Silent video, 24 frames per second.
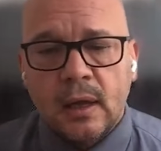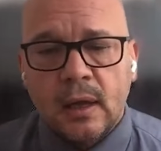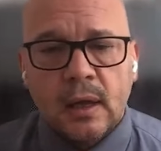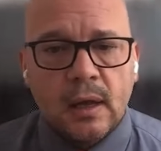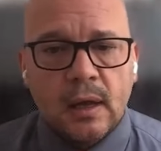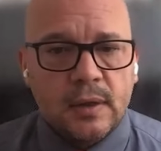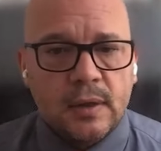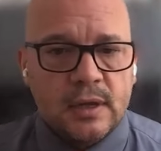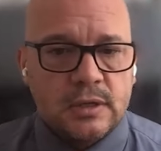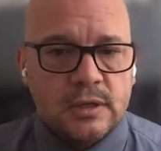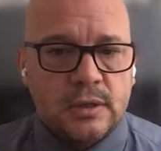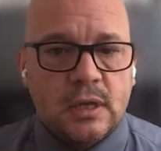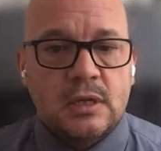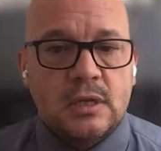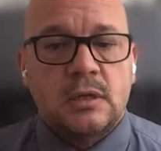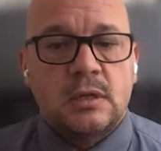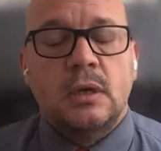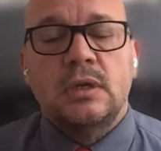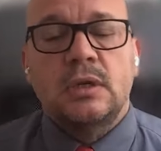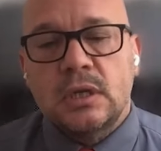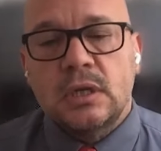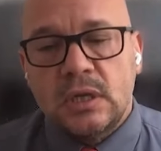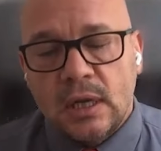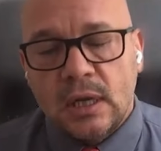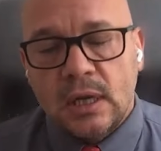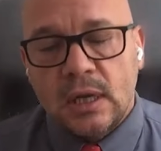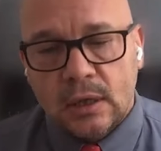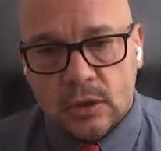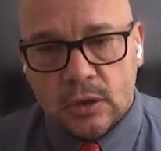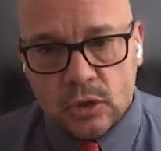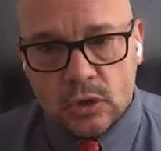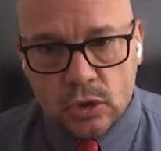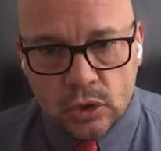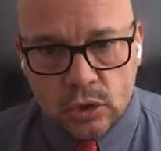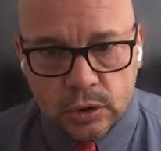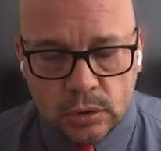There's, there's no such thing as
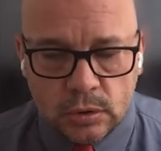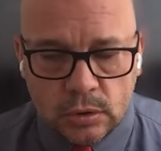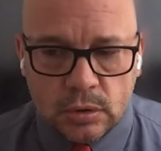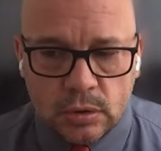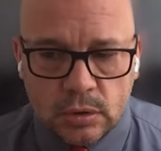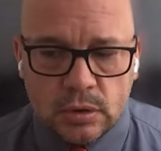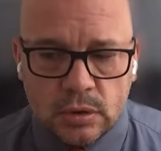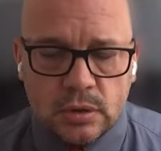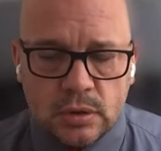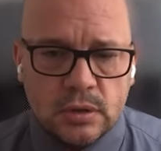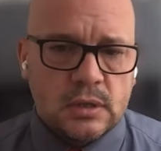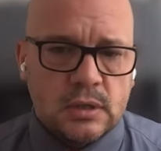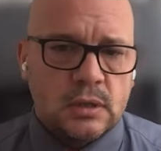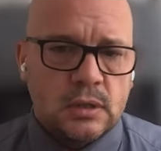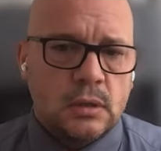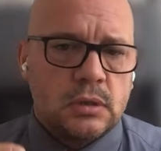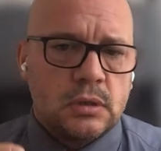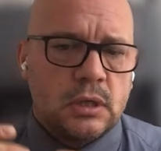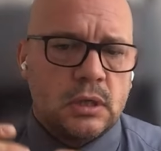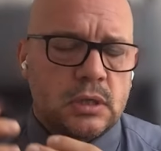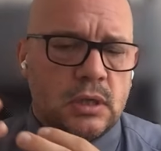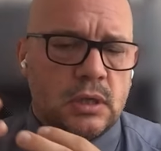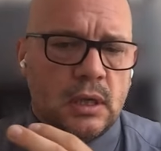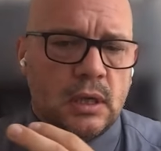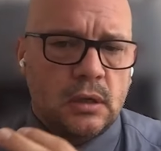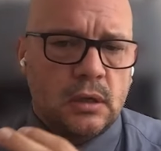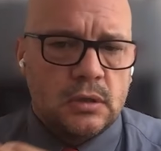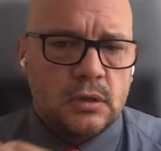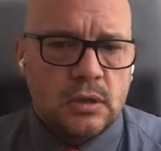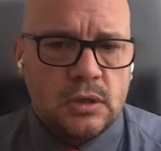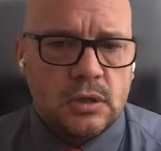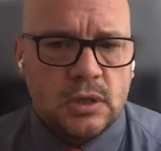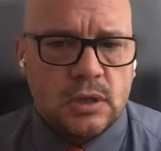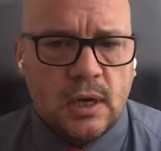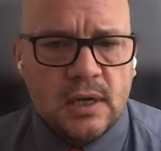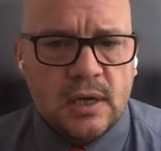truth. There's no such thing as a
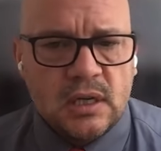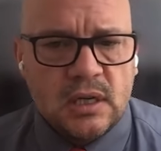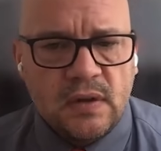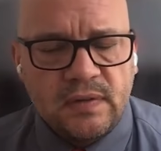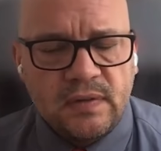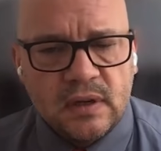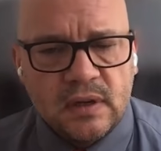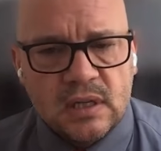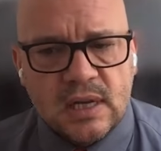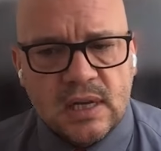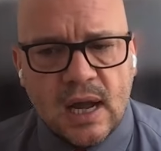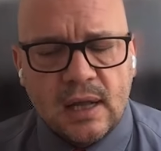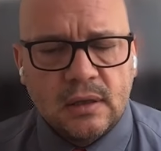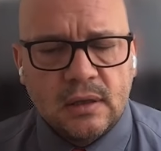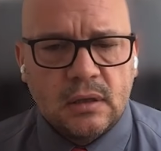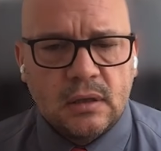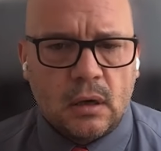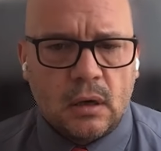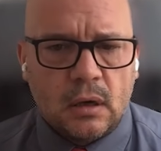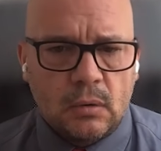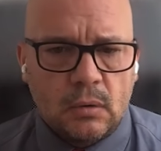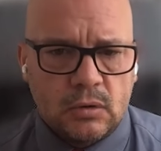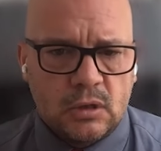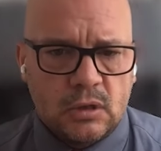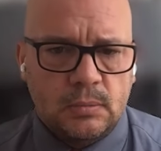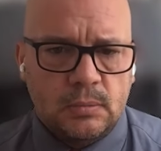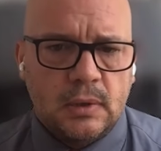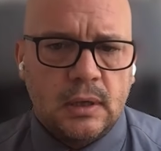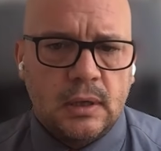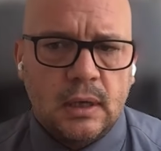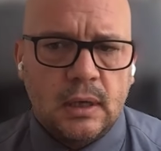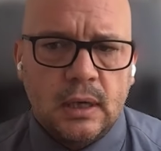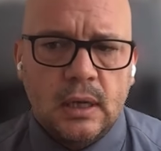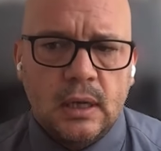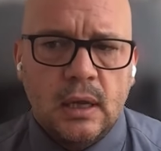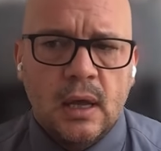scientific standard,
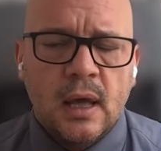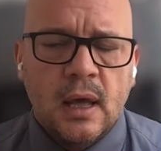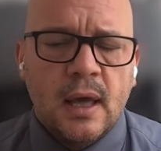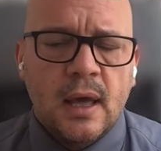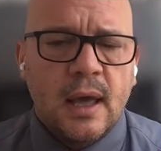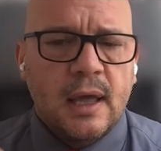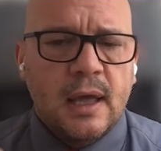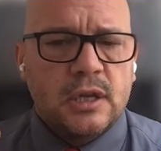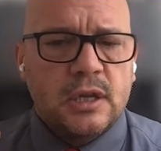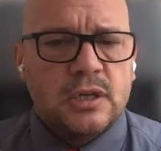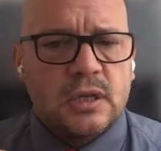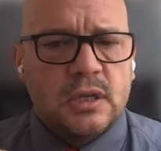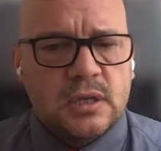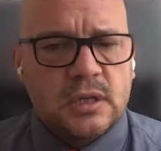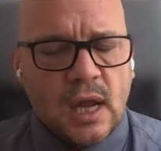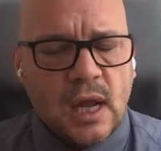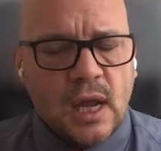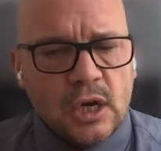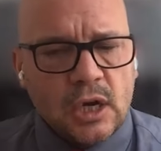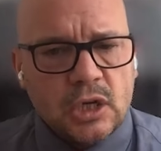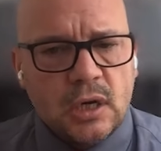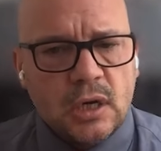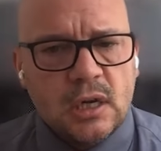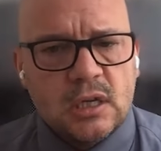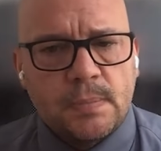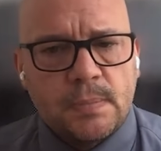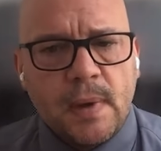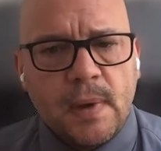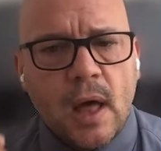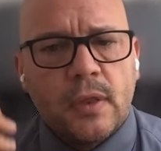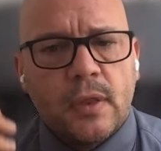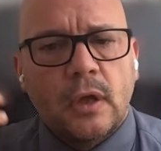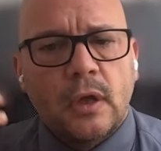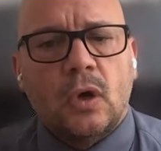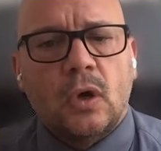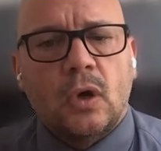ultimately. It's essentially, it's about the
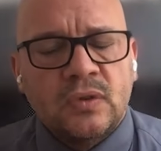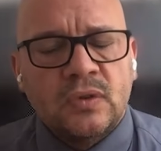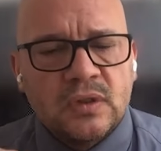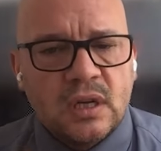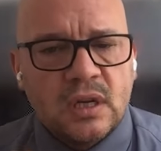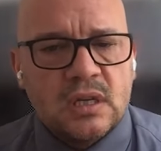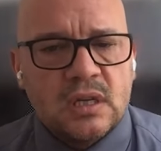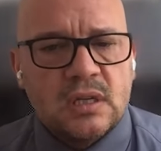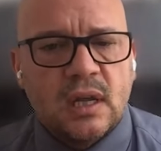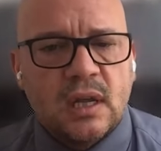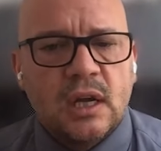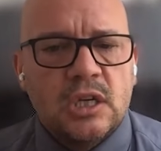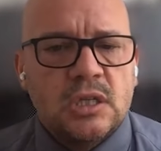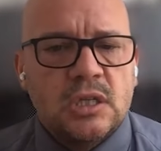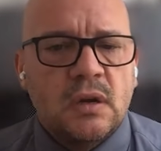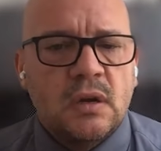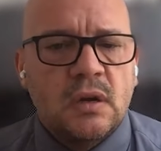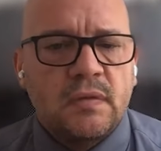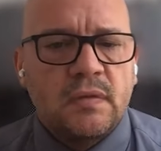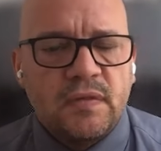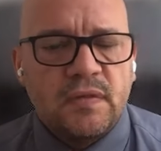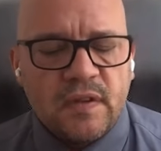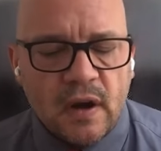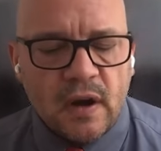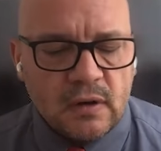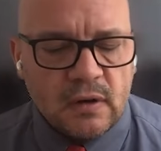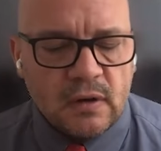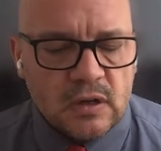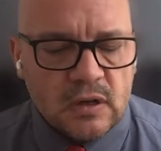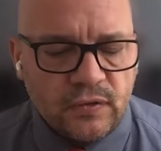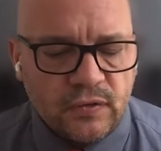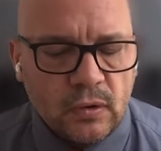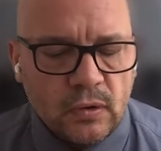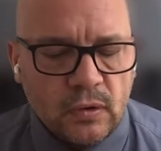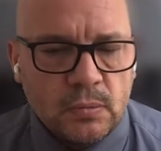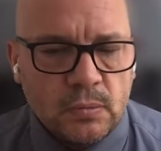contestation of various forms of